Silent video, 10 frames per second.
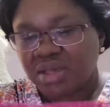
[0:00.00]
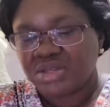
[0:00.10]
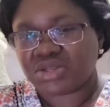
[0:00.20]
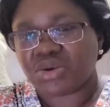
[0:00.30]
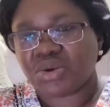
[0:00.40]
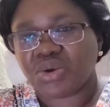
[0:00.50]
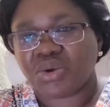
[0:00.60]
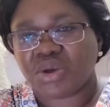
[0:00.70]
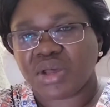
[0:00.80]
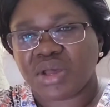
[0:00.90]

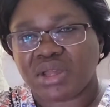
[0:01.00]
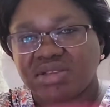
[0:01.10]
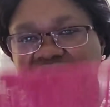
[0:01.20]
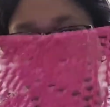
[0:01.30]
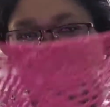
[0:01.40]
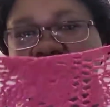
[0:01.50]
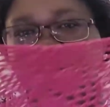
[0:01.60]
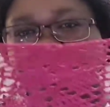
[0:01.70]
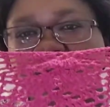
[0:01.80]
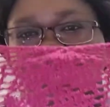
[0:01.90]
so it's
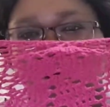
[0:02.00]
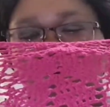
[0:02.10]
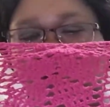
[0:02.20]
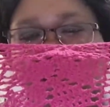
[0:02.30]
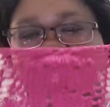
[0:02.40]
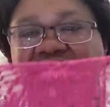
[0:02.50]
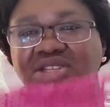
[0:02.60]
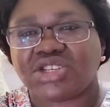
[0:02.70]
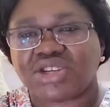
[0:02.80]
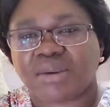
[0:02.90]
available on my
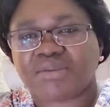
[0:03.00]
Etsy shop